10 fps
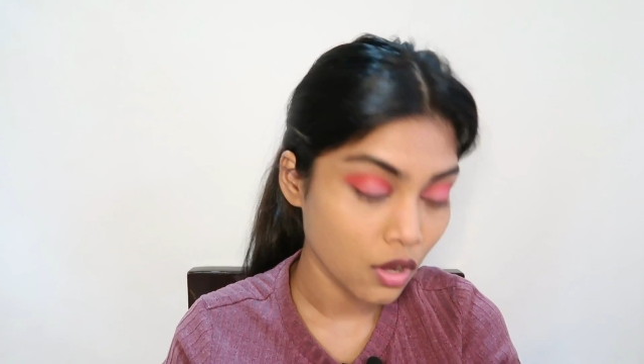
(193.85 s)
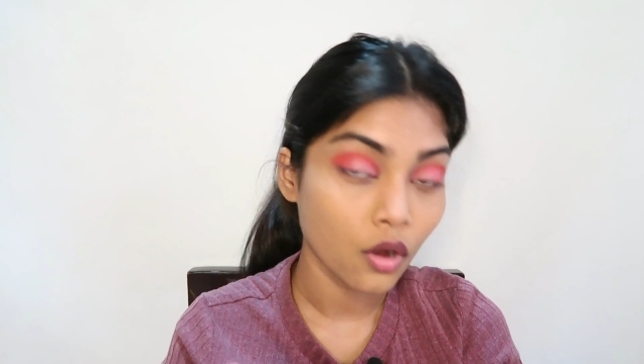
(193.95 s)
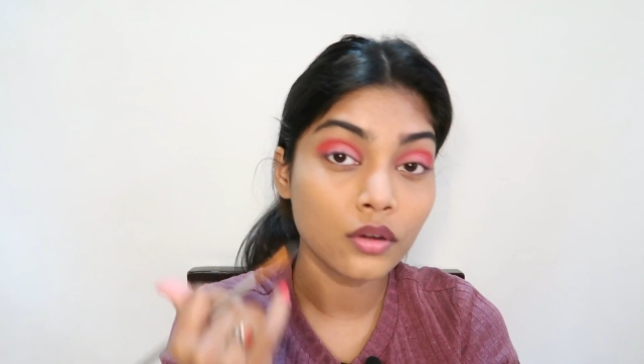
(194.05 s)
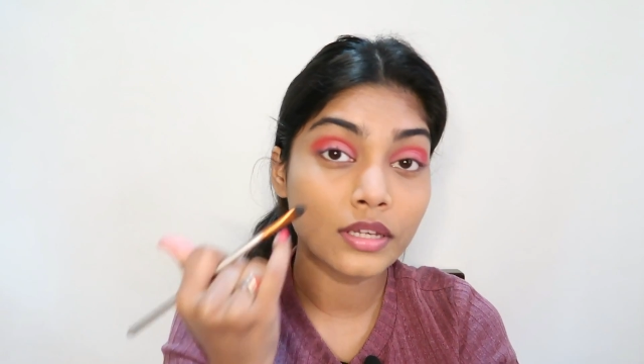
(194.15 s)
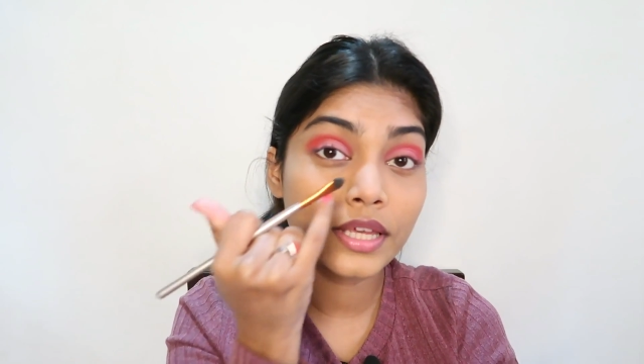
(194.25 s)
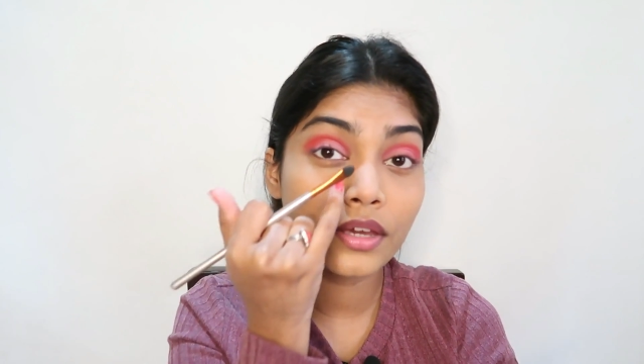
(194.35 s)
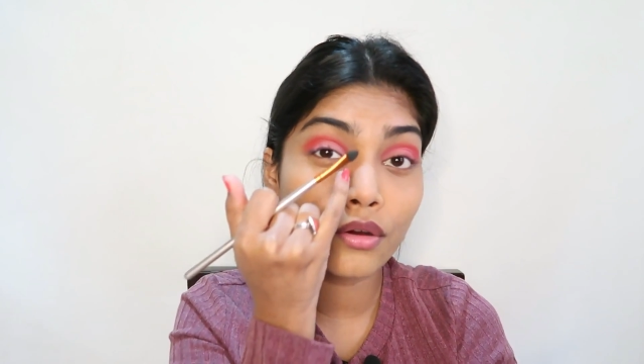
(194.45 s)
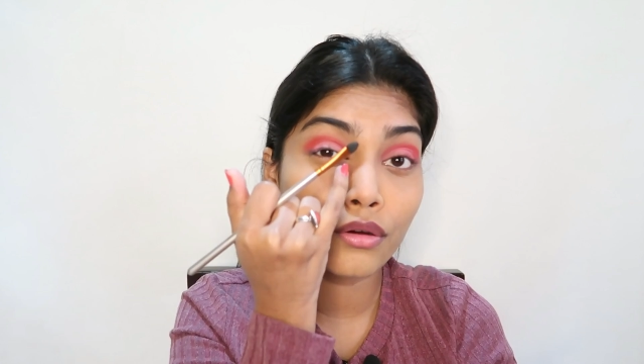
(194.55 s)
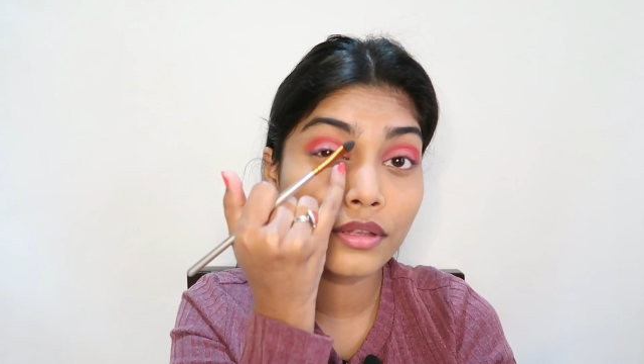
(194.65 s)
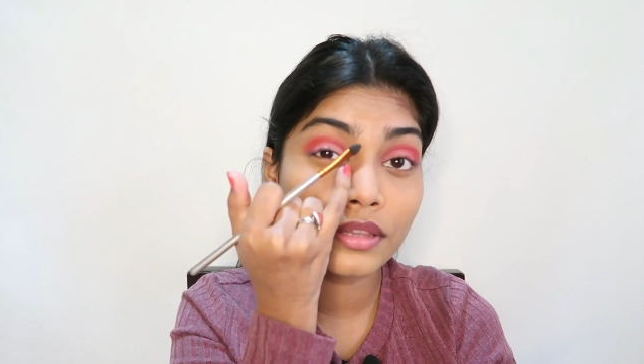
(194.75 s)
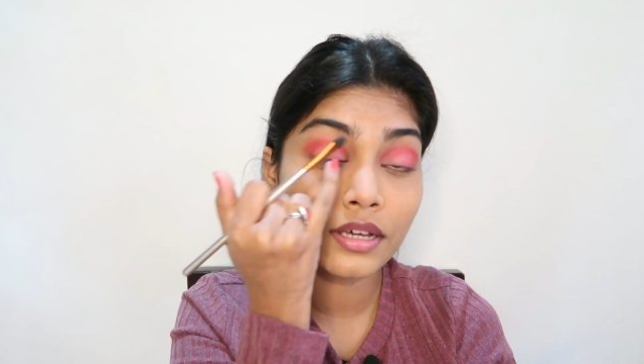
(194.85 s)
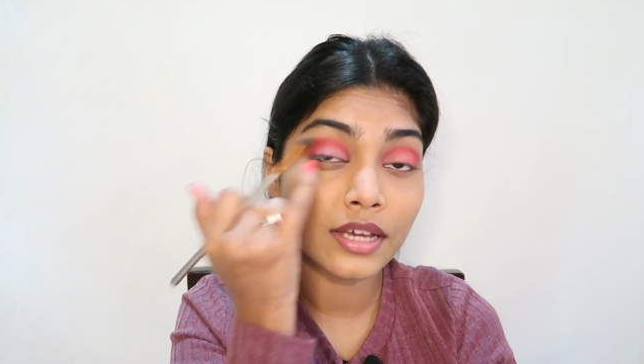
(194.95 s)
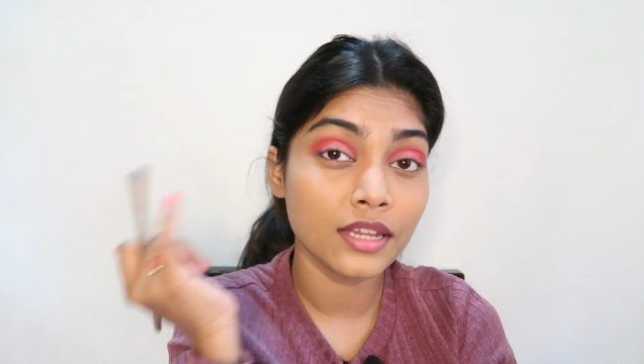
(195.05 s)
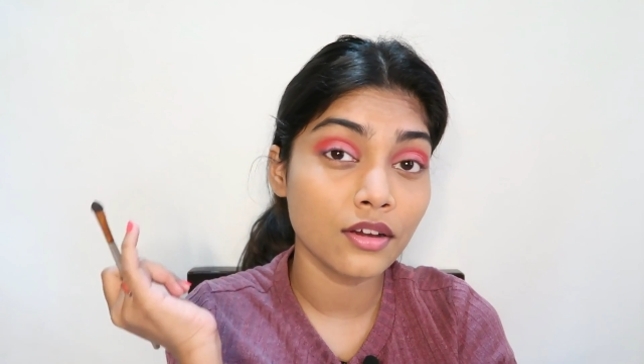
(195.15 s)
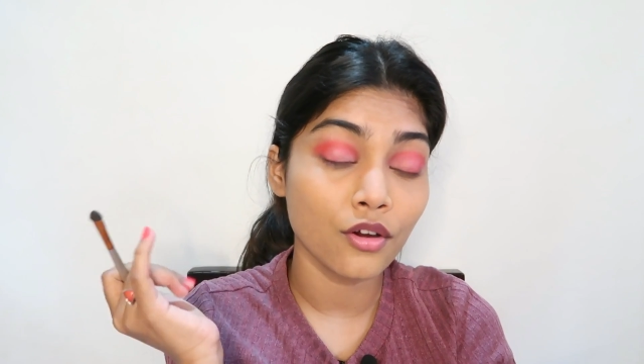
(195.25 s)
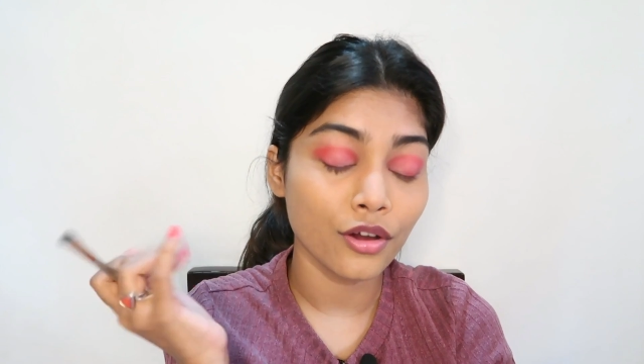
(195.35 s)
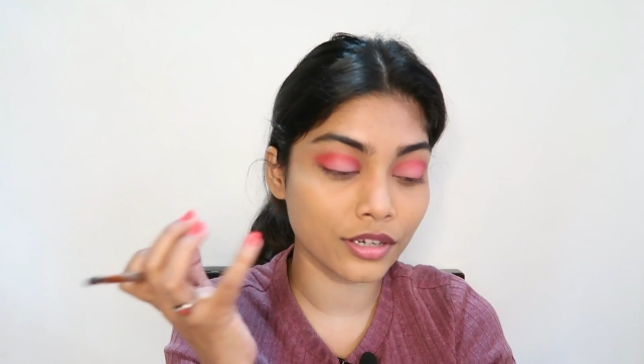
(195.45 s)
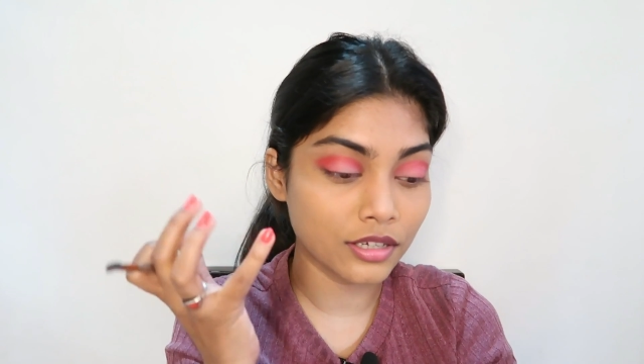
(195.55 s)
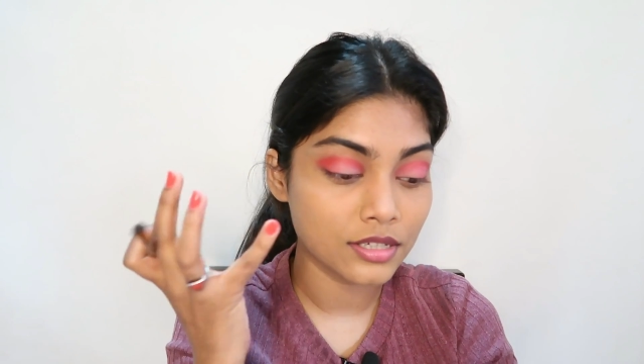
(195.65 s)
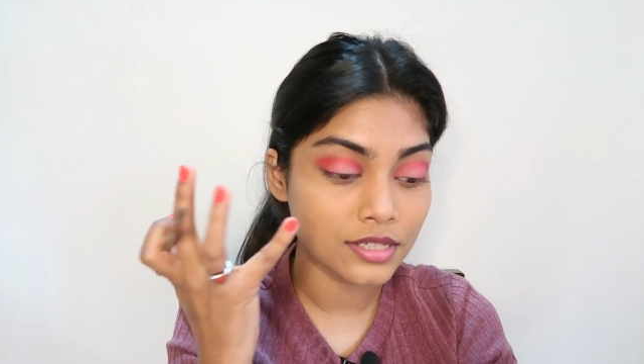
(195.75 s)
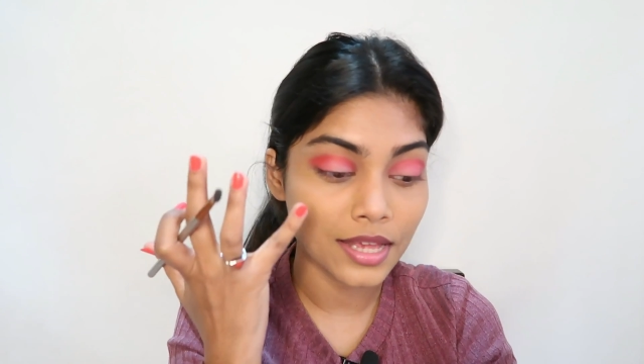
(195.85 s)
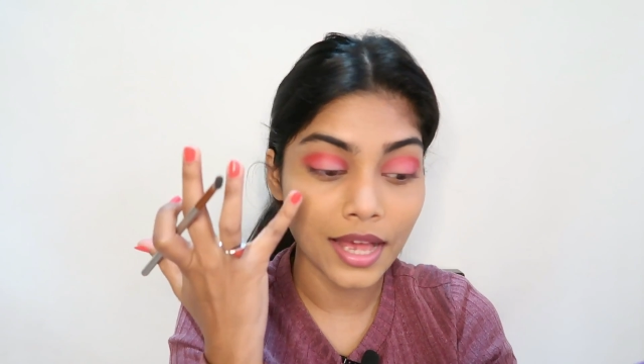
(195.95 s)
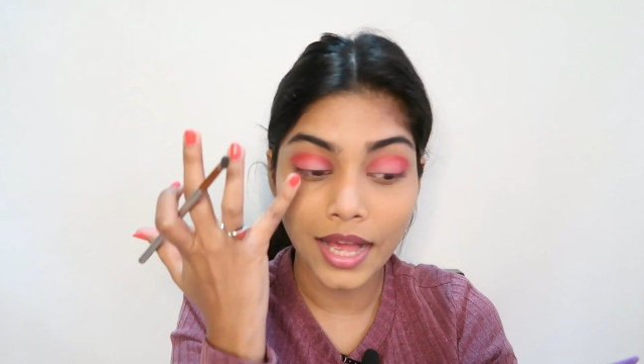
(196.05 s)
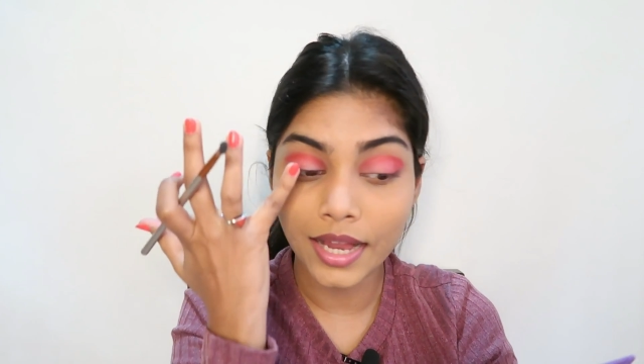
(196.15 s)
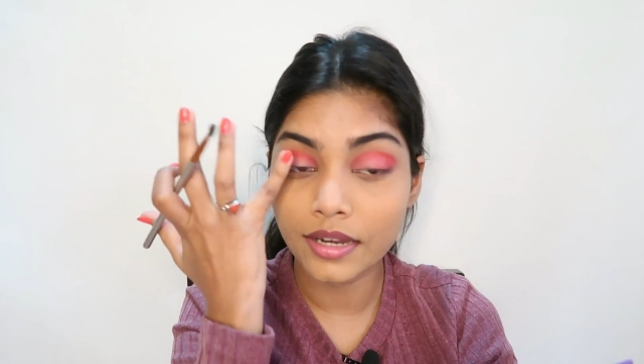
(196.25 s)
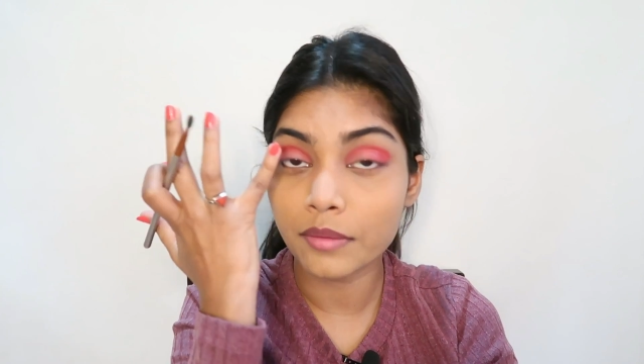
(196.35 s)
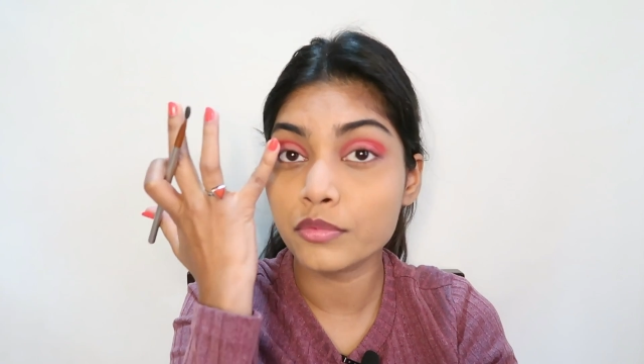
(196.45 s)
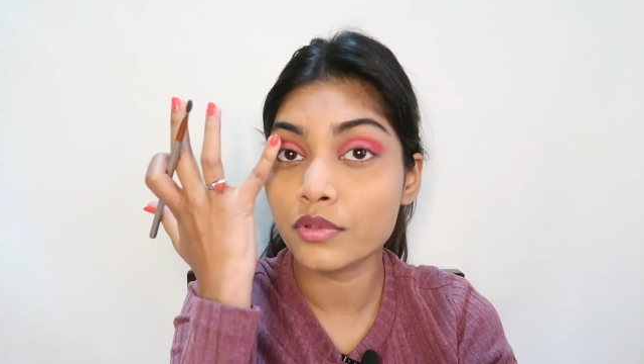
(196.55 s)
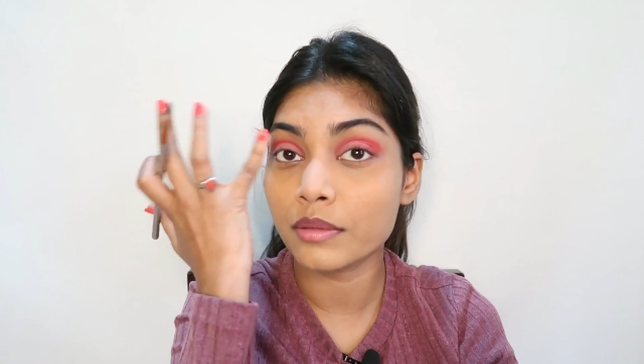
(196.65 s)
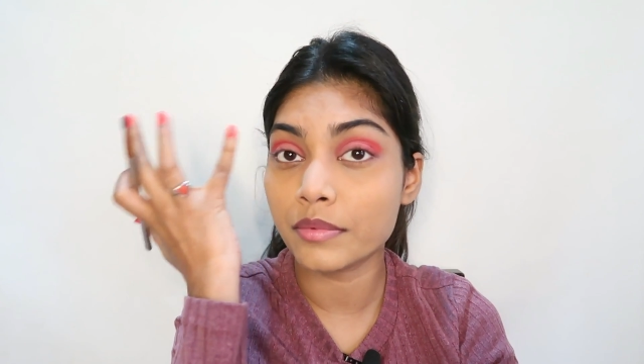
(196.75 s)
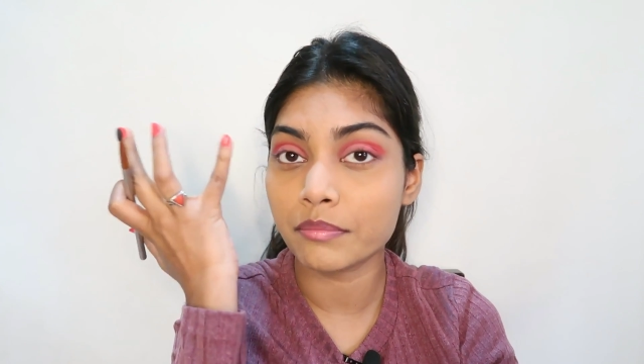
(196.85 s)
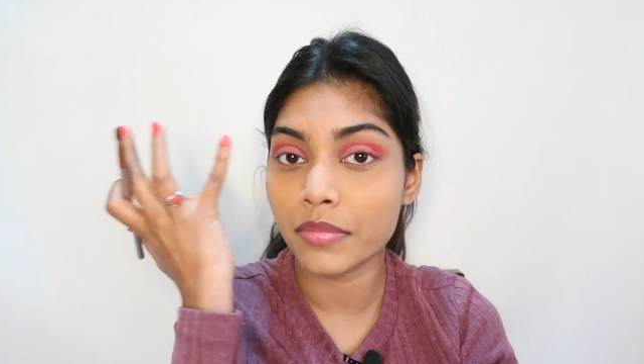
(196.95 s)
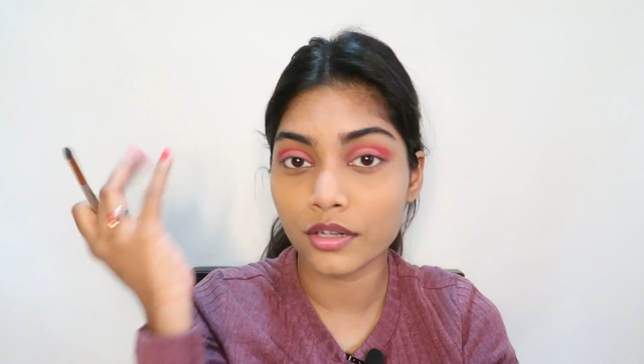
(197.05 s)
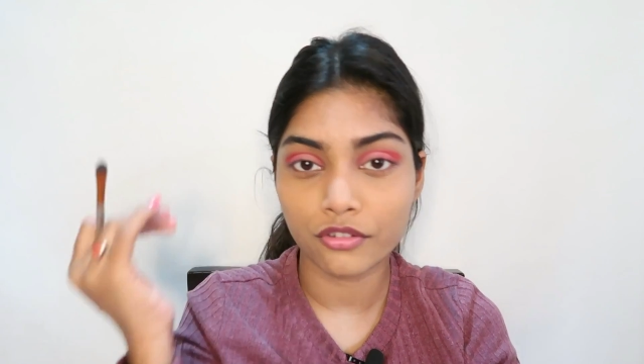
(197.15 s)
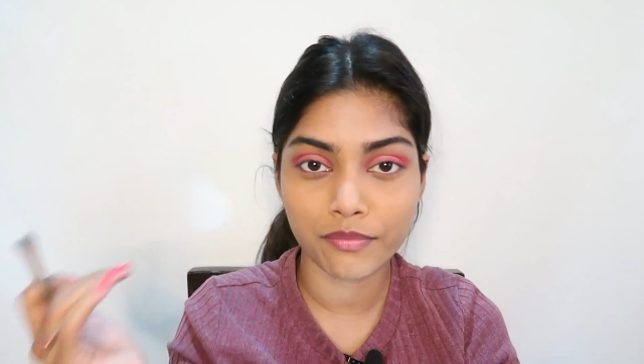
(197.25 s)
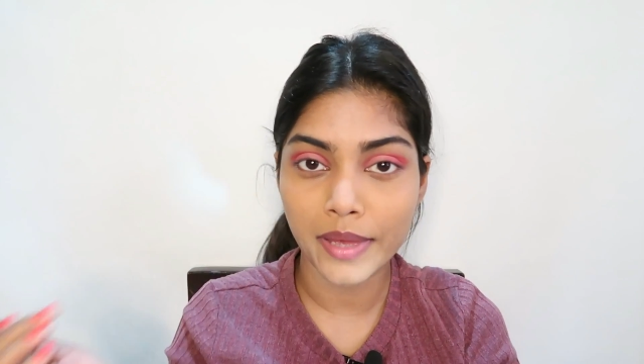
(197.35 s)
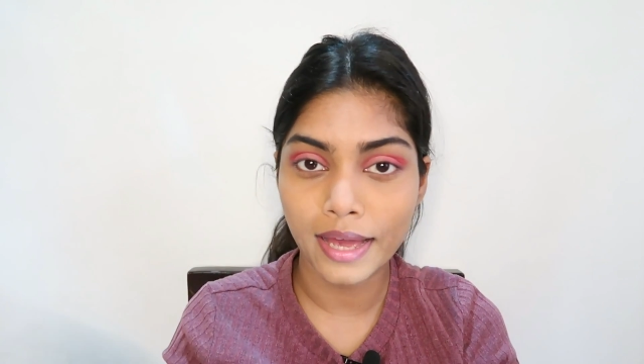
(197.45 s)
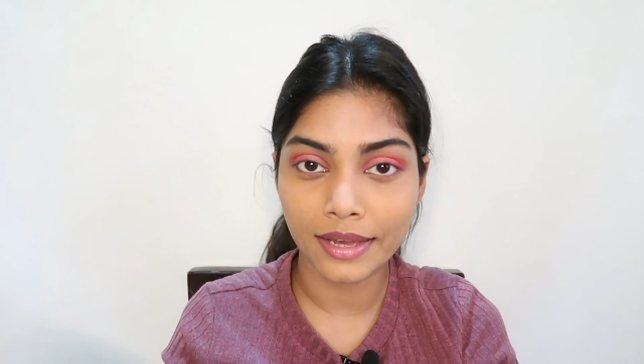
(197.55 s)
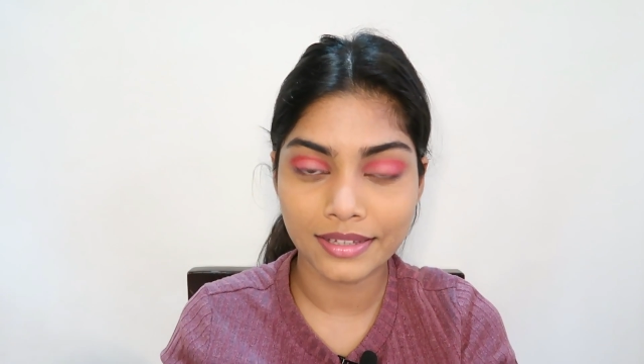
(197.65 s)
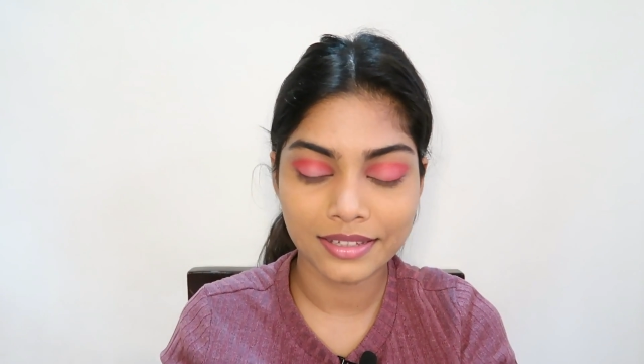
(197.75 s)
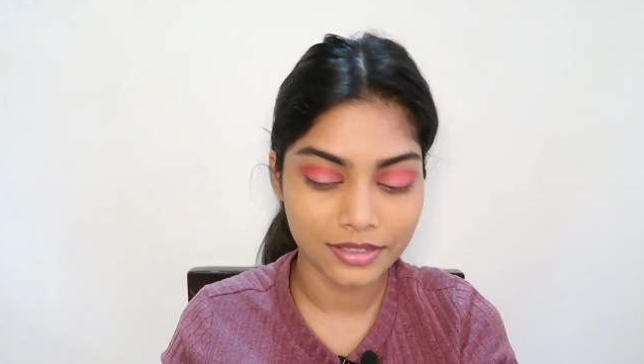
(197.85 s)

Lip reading: only on the inner corners and up to the mid part of my eye.